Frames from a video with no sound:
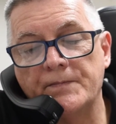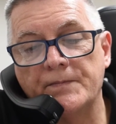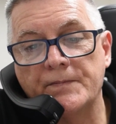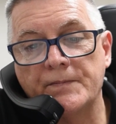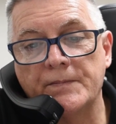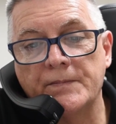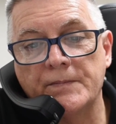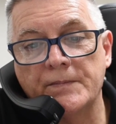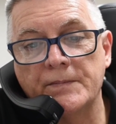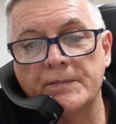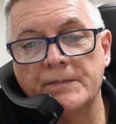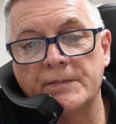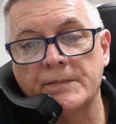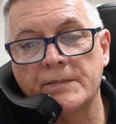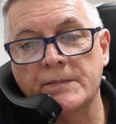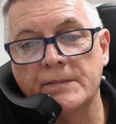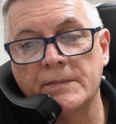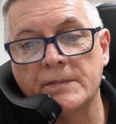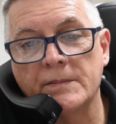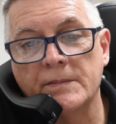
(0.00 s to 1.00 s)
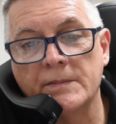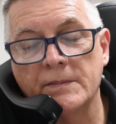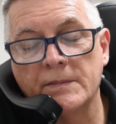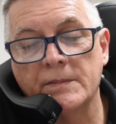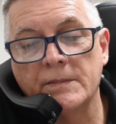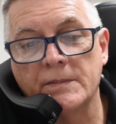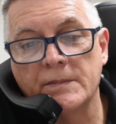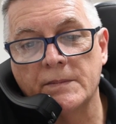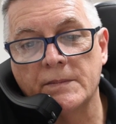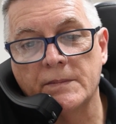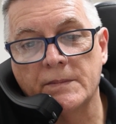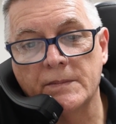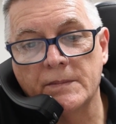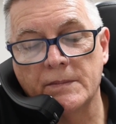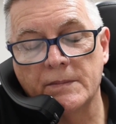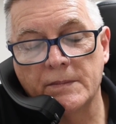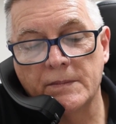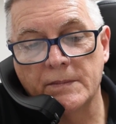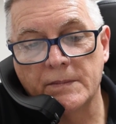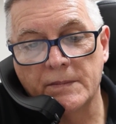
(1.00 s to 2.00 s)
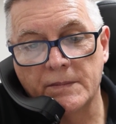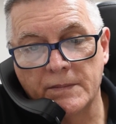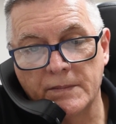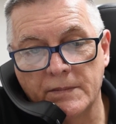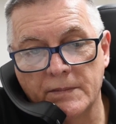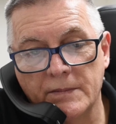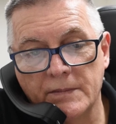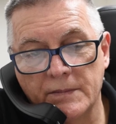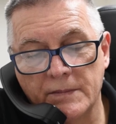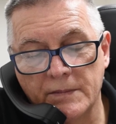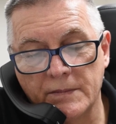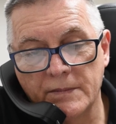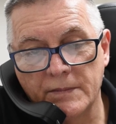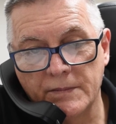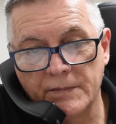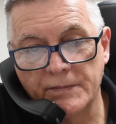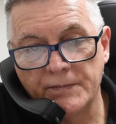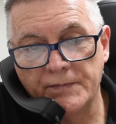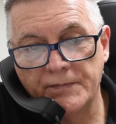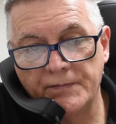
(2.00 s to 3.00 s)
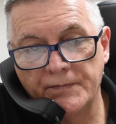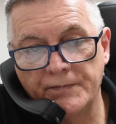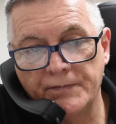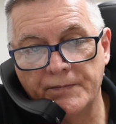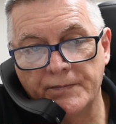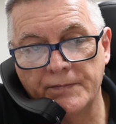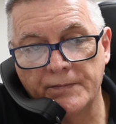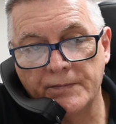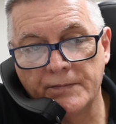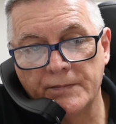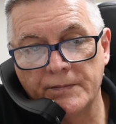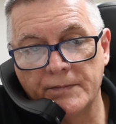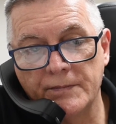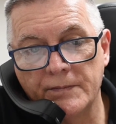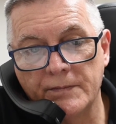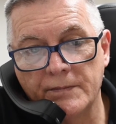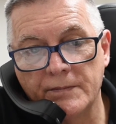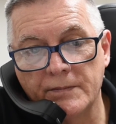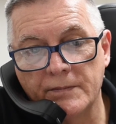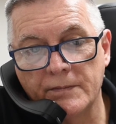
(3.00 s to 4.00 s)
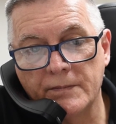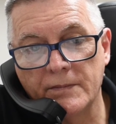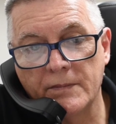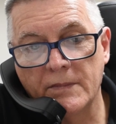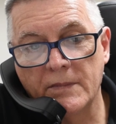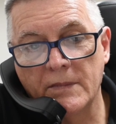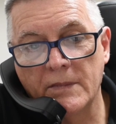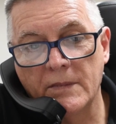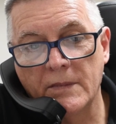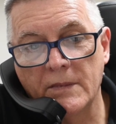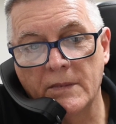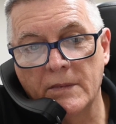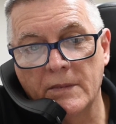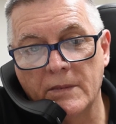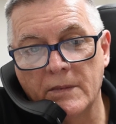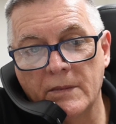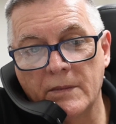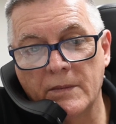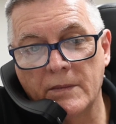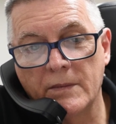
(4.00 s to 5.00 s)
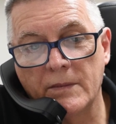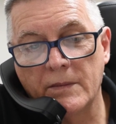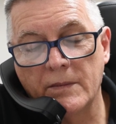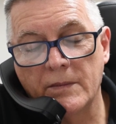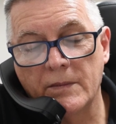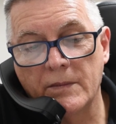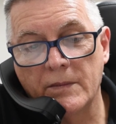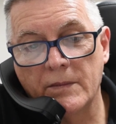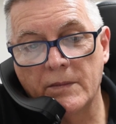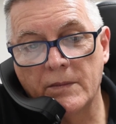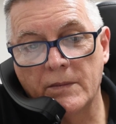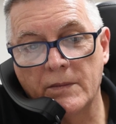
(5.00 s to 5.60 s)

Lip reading: No one is speaking in this clip.